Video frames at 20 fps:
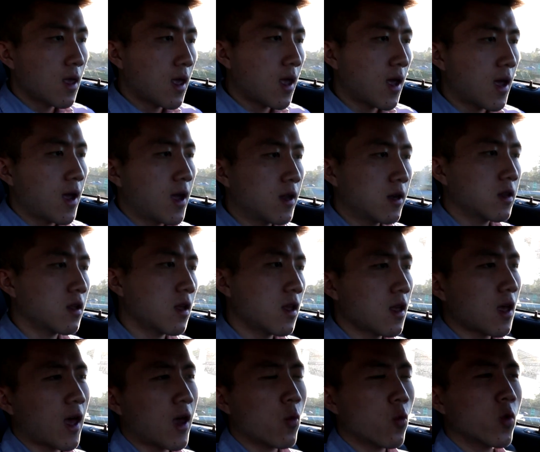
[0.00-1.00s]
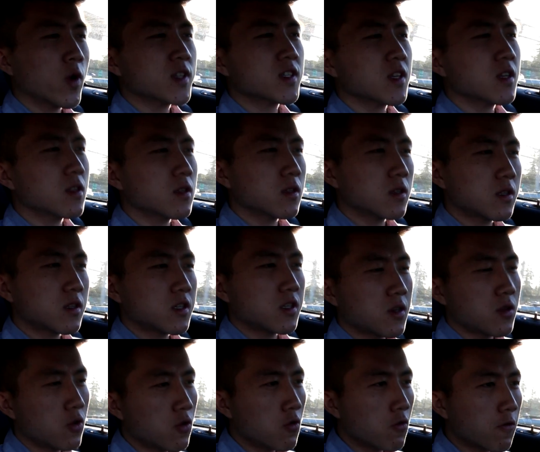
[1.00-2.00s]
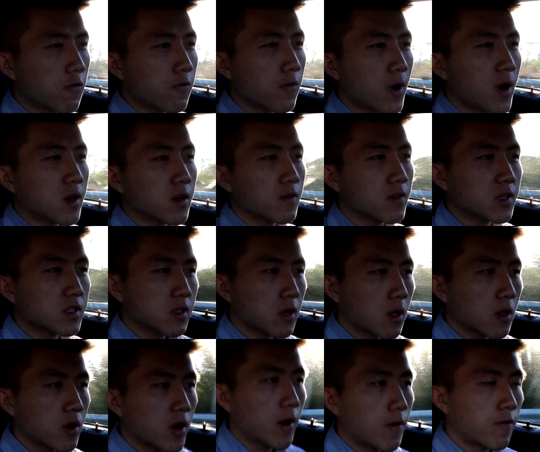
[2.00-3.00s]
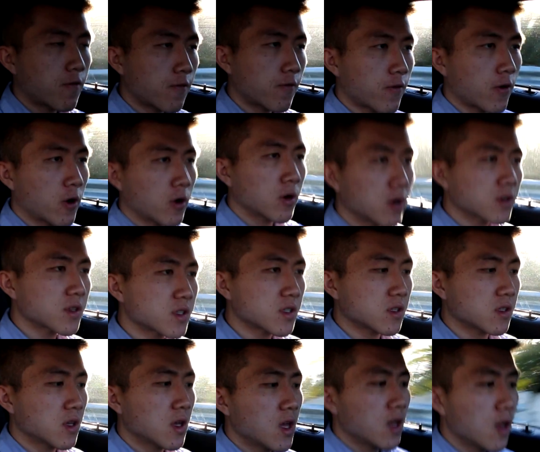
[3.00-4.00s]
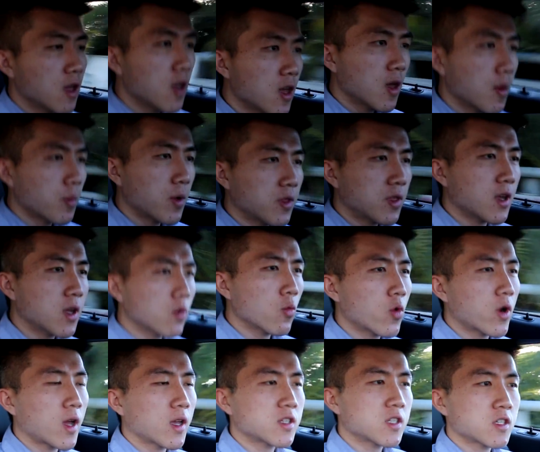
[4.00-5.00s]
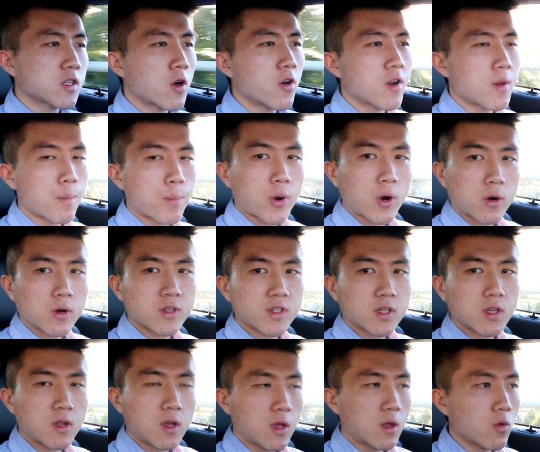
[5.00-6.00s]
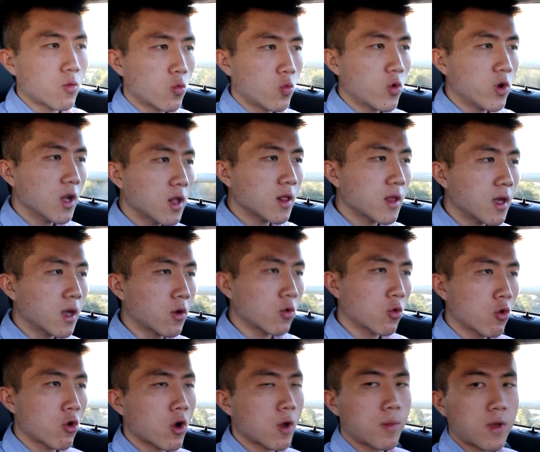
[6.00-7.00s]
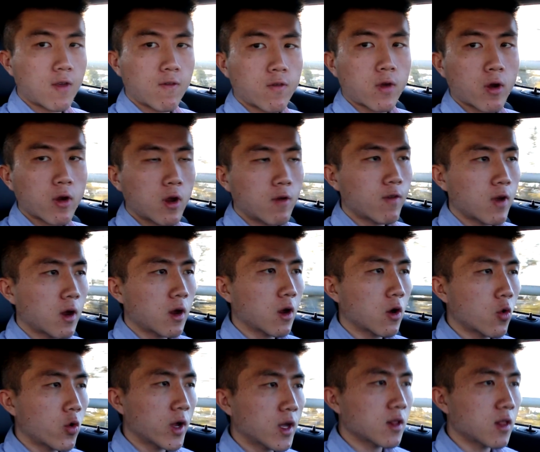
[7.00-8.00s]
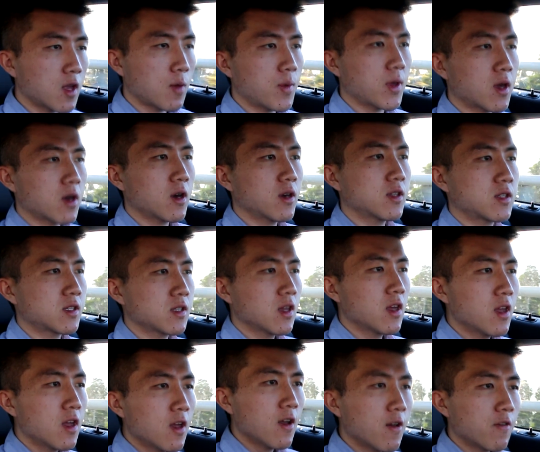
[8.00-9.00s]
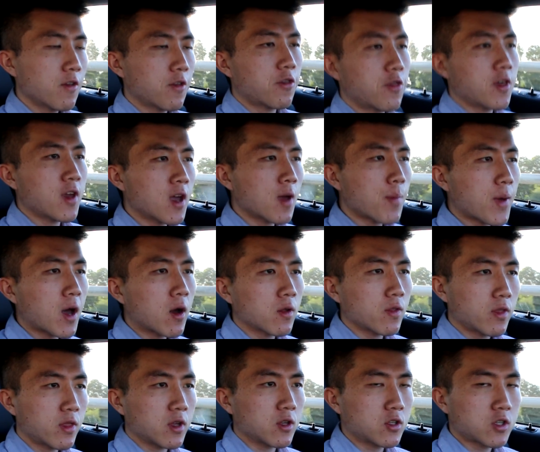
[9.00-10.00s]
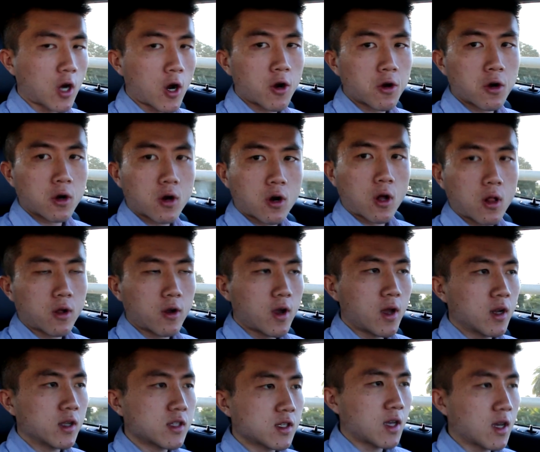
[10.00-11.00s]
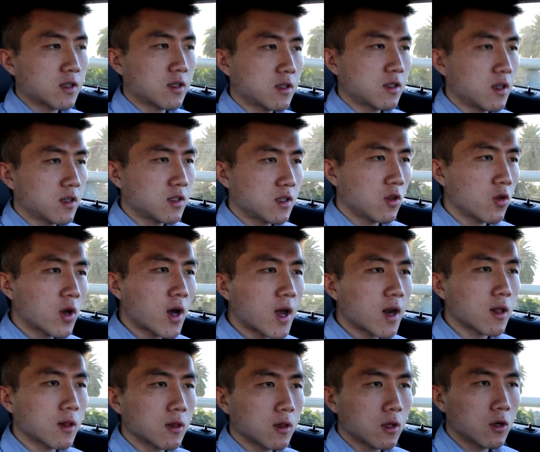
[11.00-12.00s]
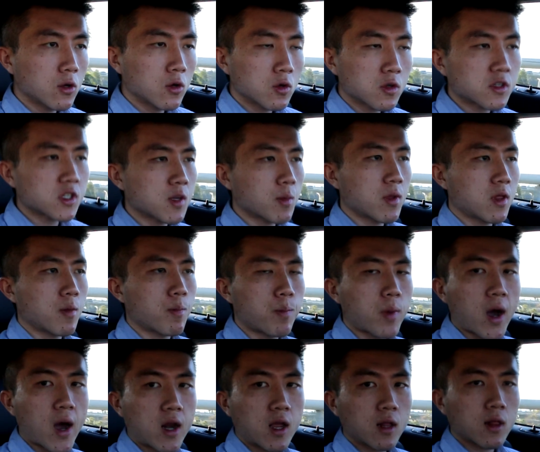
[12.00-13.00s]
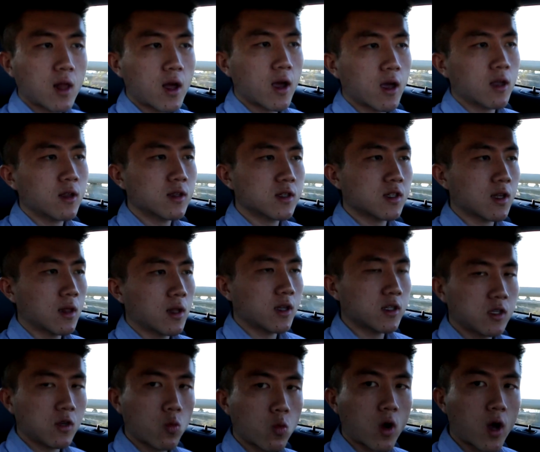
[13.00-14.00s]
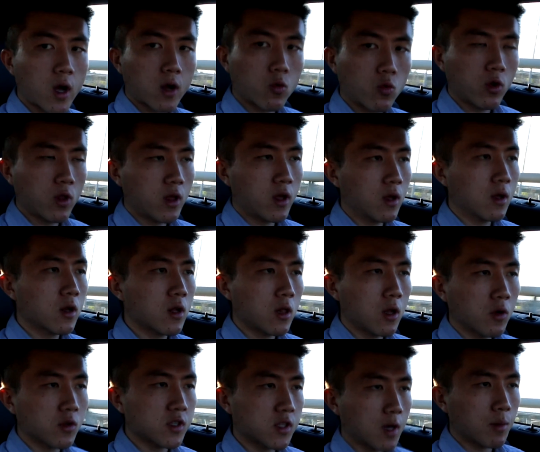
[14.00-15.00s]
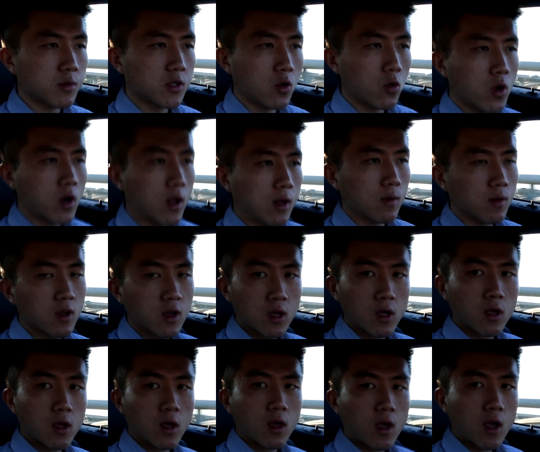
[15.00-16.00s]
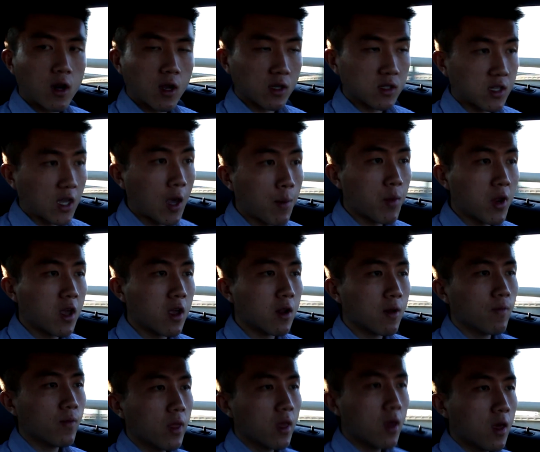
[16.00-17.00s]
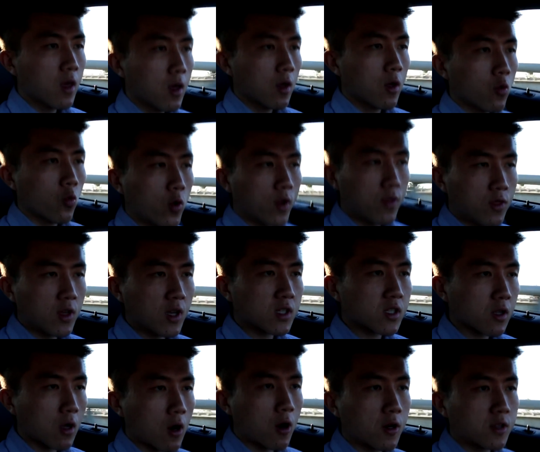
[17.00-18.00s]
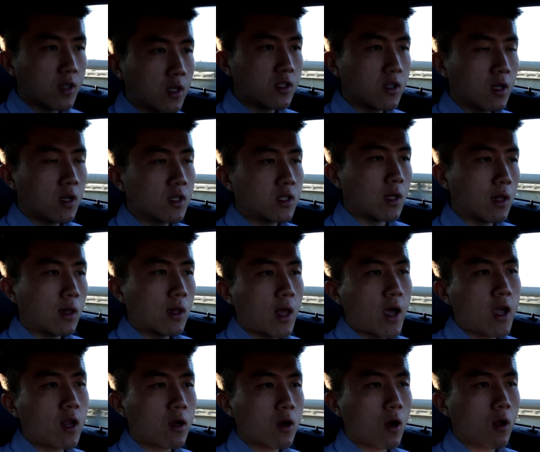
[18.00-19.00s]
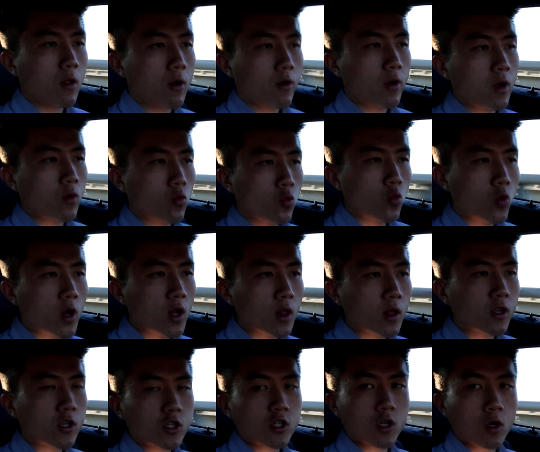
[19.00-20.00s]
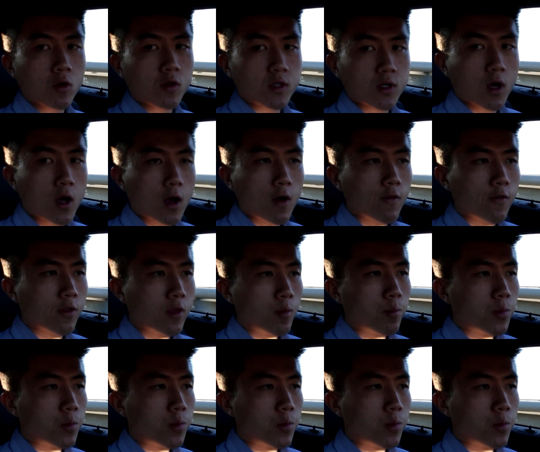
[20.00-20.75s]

and I wasn't too fond of this color at first, but then when I saw it in person, it really grew on me very, very quickly, because the thing about the darker color NSXs is you kind of lose some of the body lines unless you walk really close up to it and examine it. With this car, since it is a light color, it really shows off the